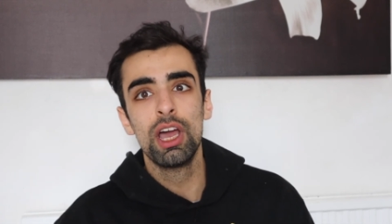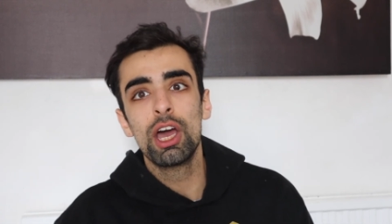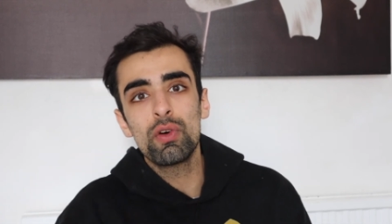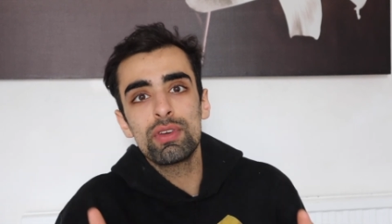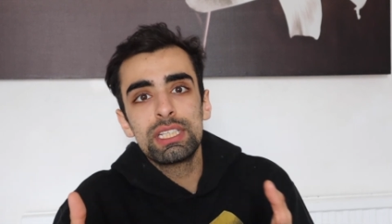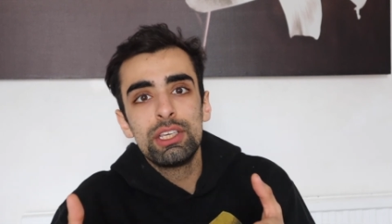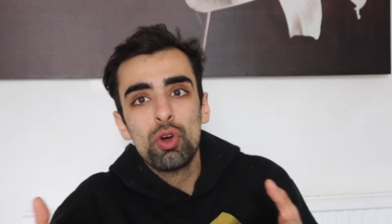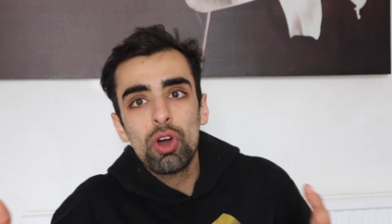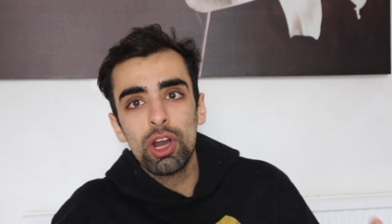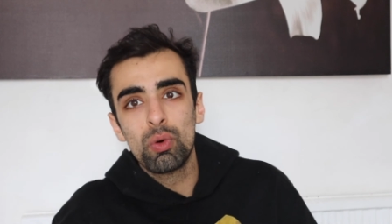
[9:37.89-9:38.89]
And obviously
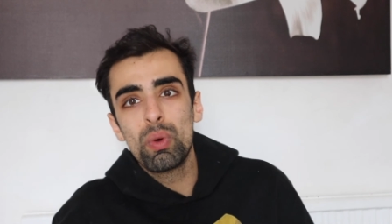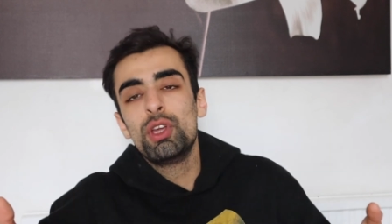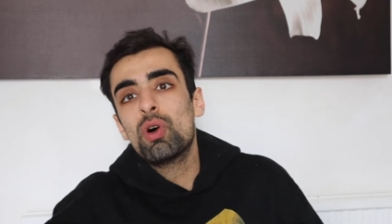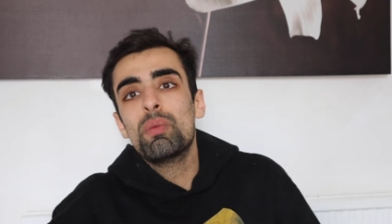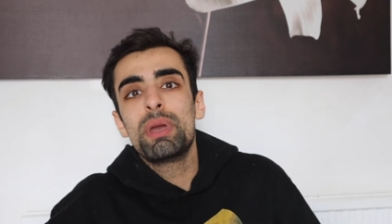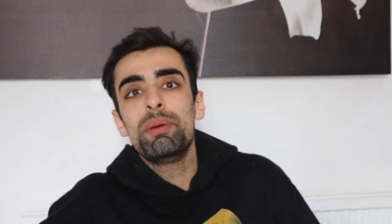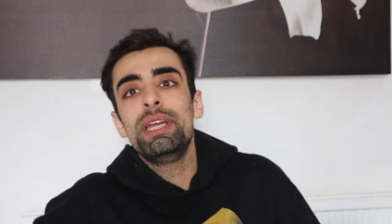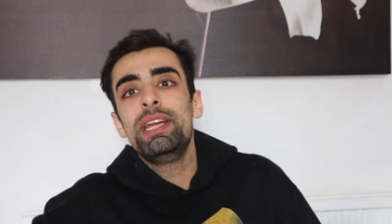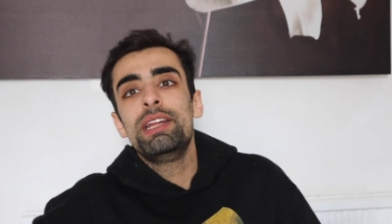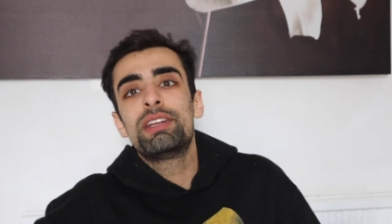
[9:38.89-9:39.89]
you're gonna wait, you know,
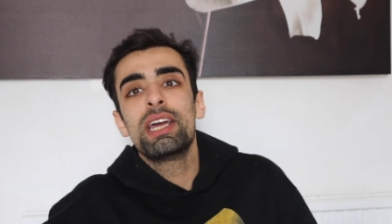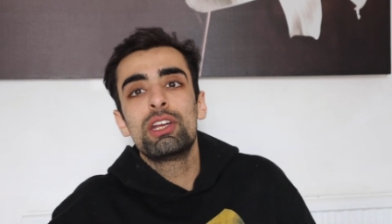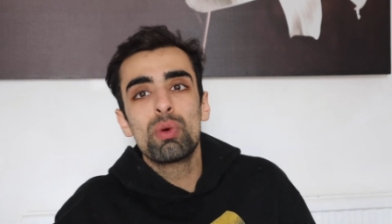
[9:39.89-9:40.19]
maybe 10,